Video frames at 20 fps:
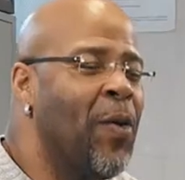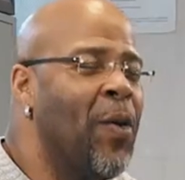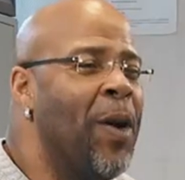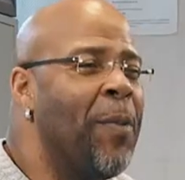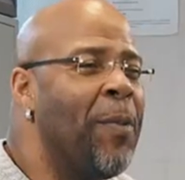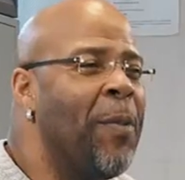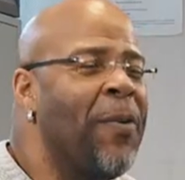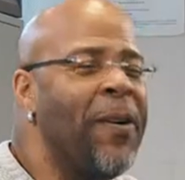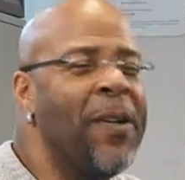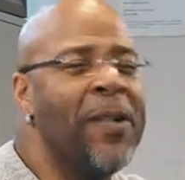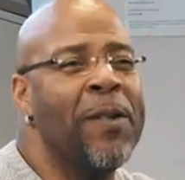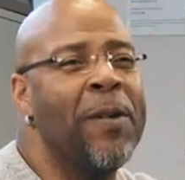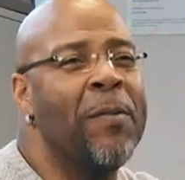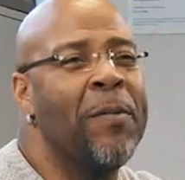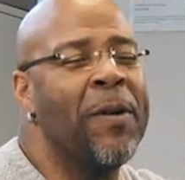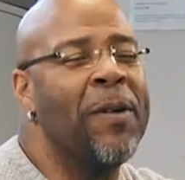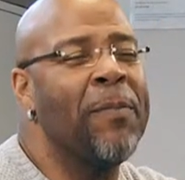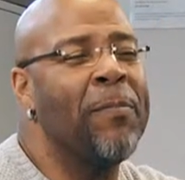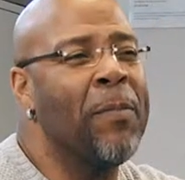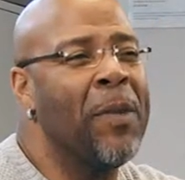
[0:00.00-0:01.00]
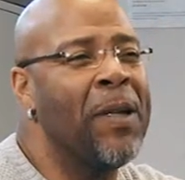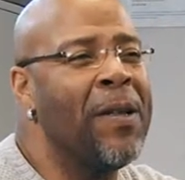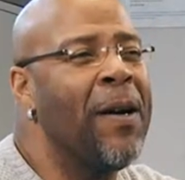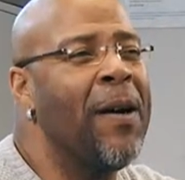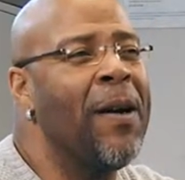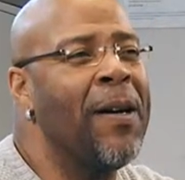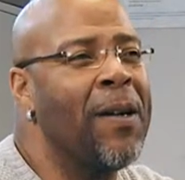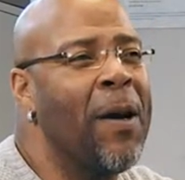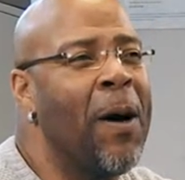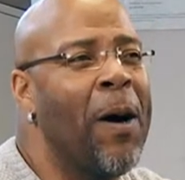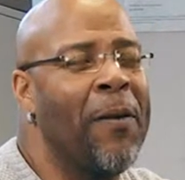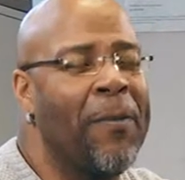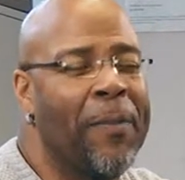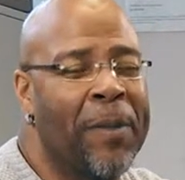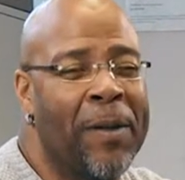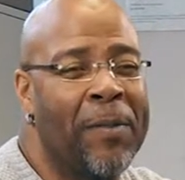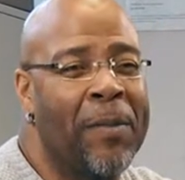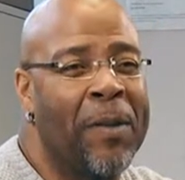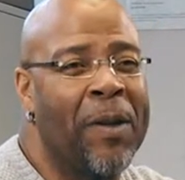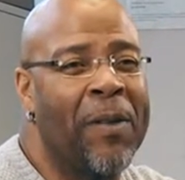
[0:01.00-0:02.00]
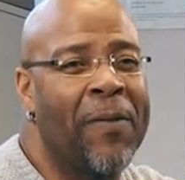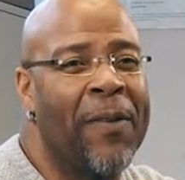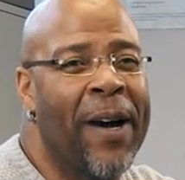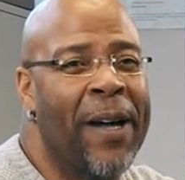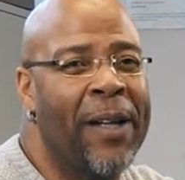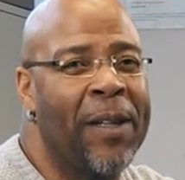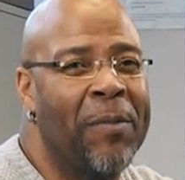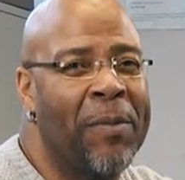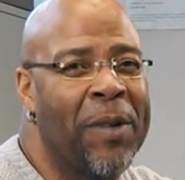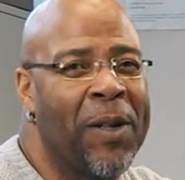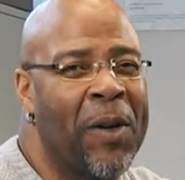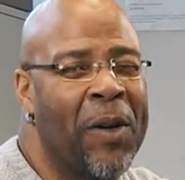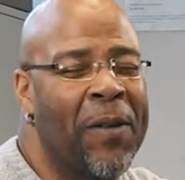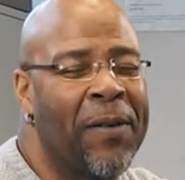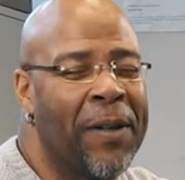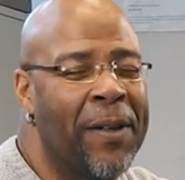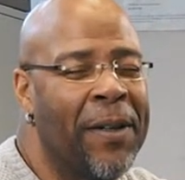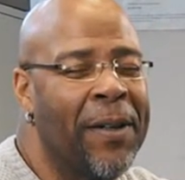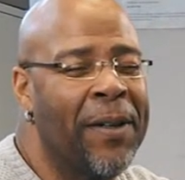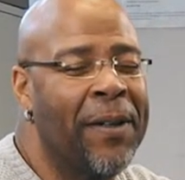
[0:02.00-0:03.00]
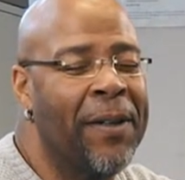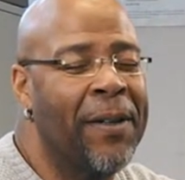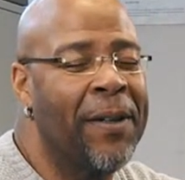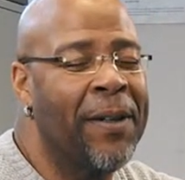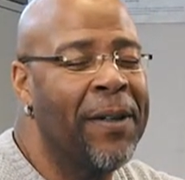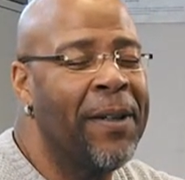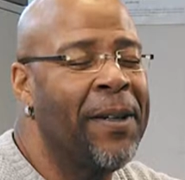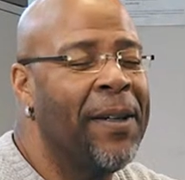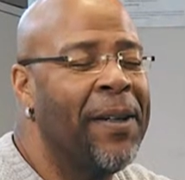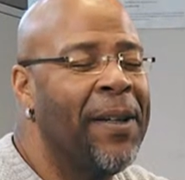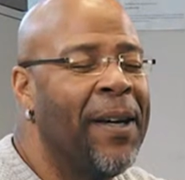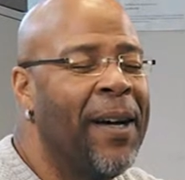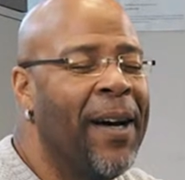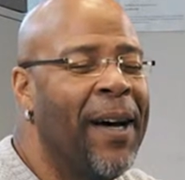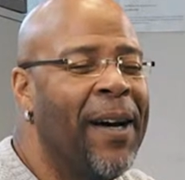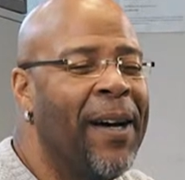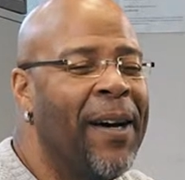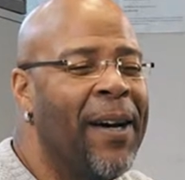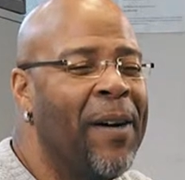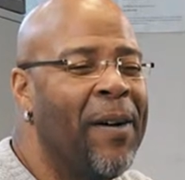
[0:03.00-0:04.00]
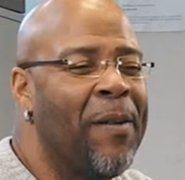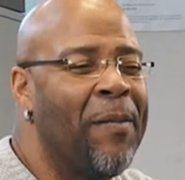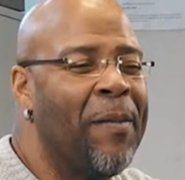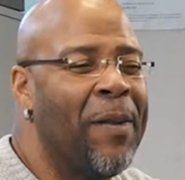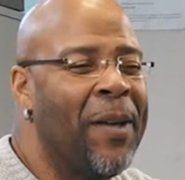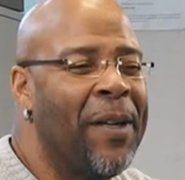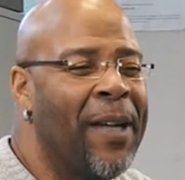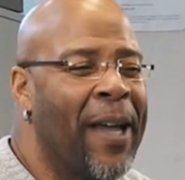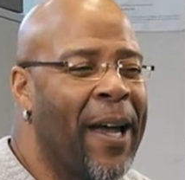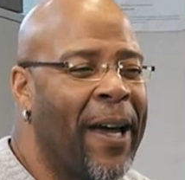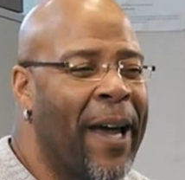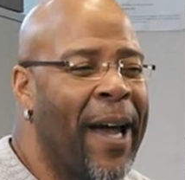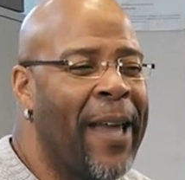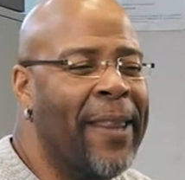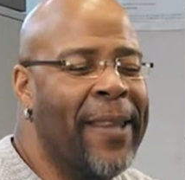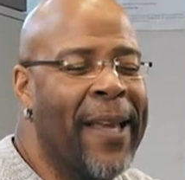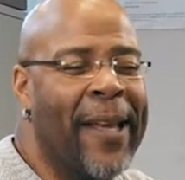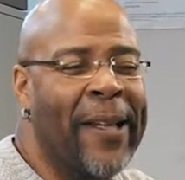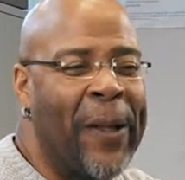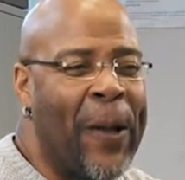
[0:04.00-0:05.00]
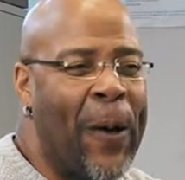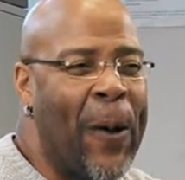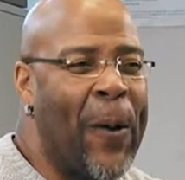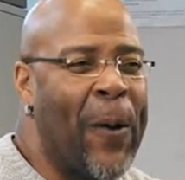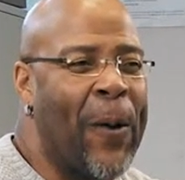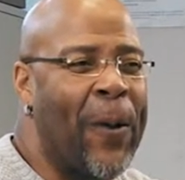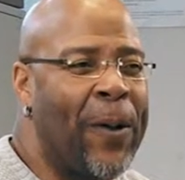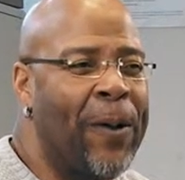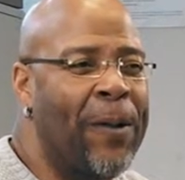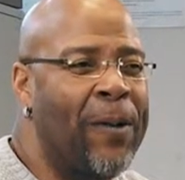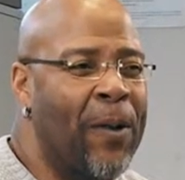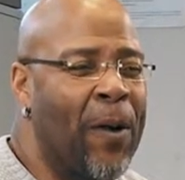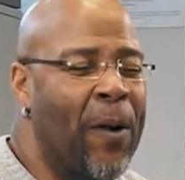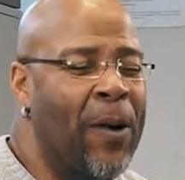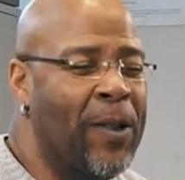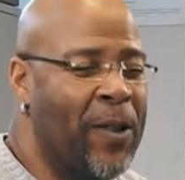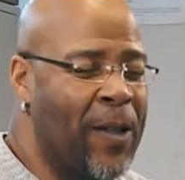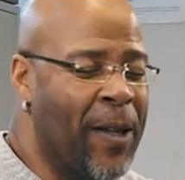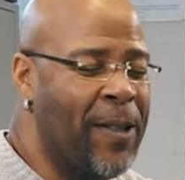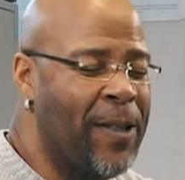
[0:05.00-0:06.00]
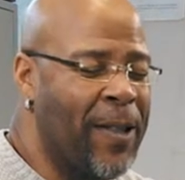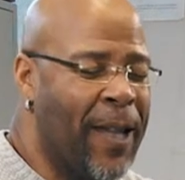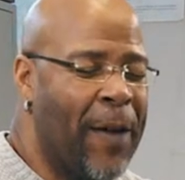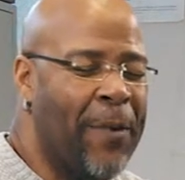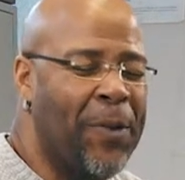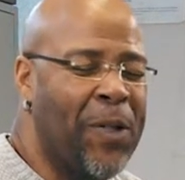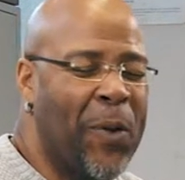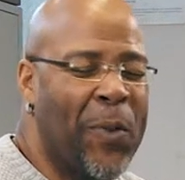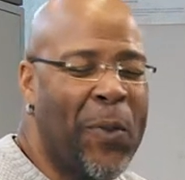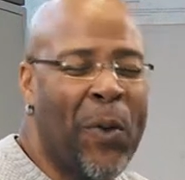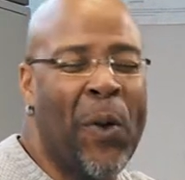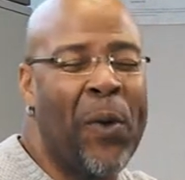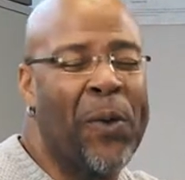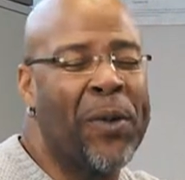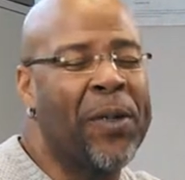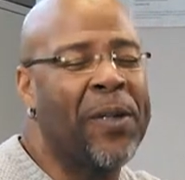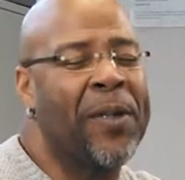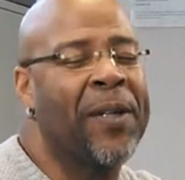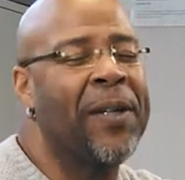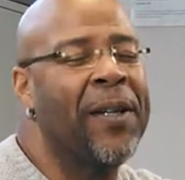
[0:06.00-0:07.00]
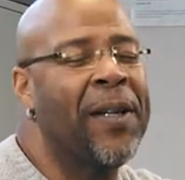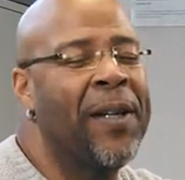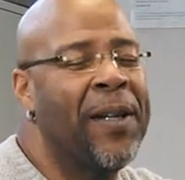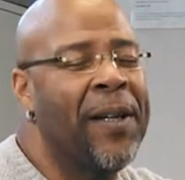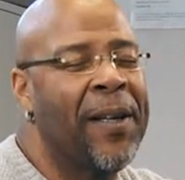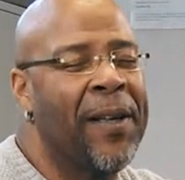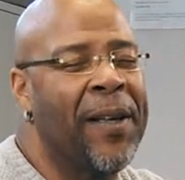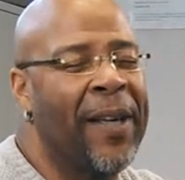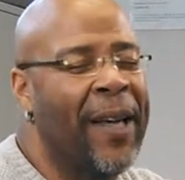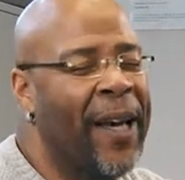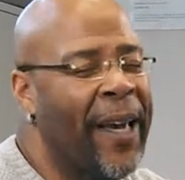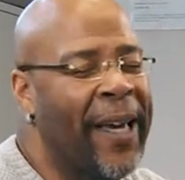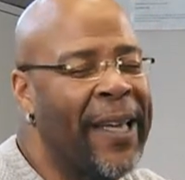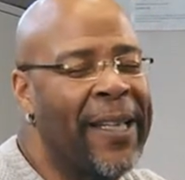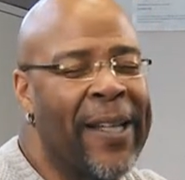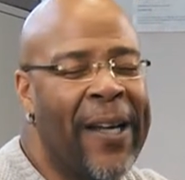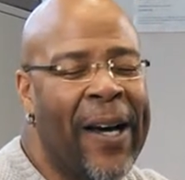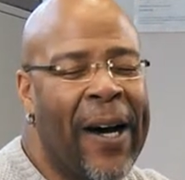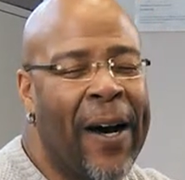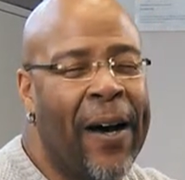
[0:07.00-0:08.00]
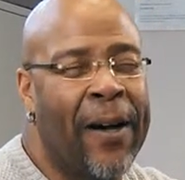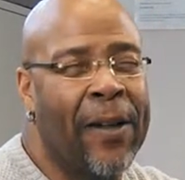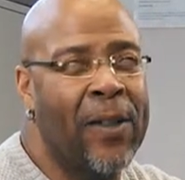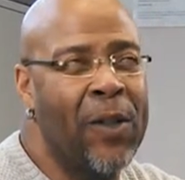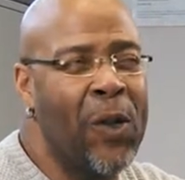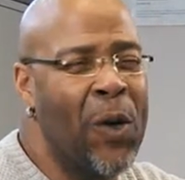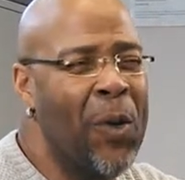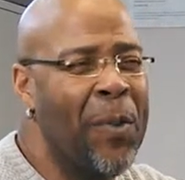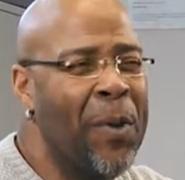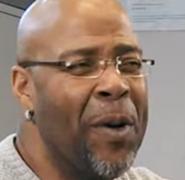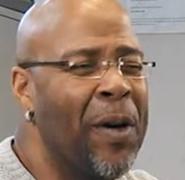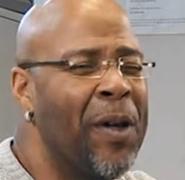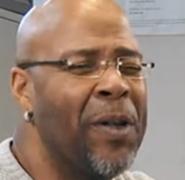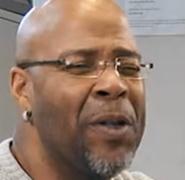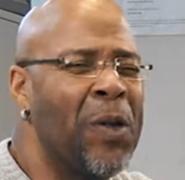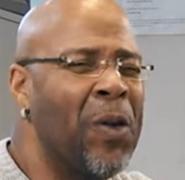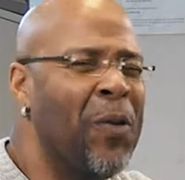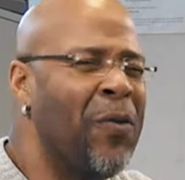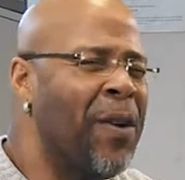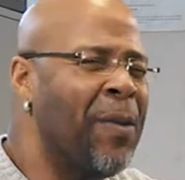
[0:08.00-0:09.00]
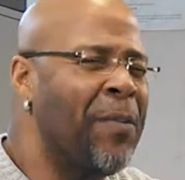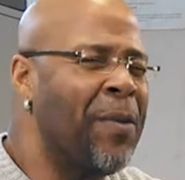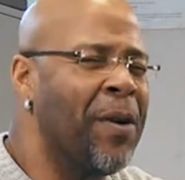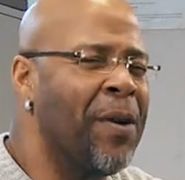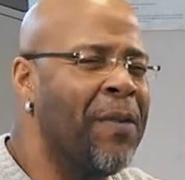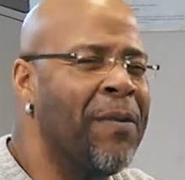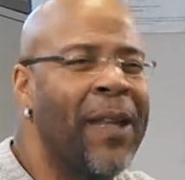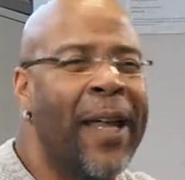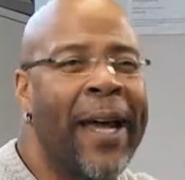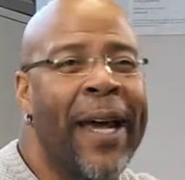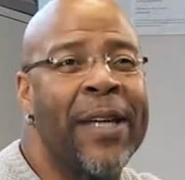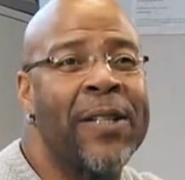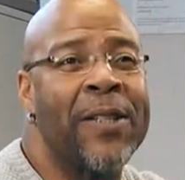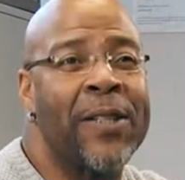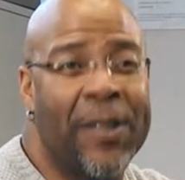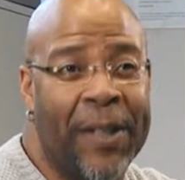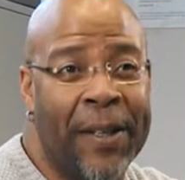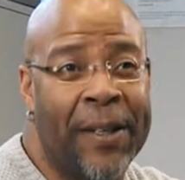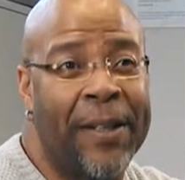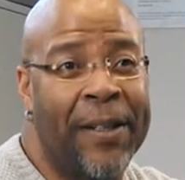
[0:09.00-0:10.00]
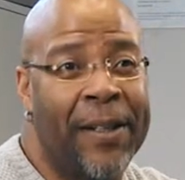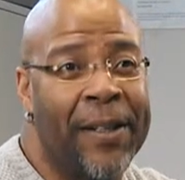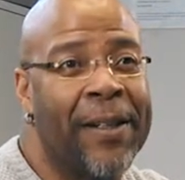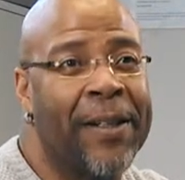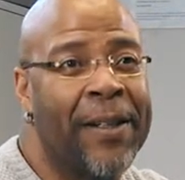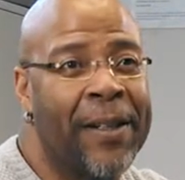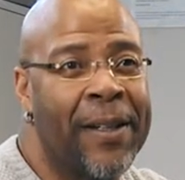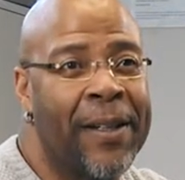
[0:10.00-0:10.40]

Well, Professor Bernard Hoffman invited me over here, and I got that call, or should I say I was approached, like in October or November of last year.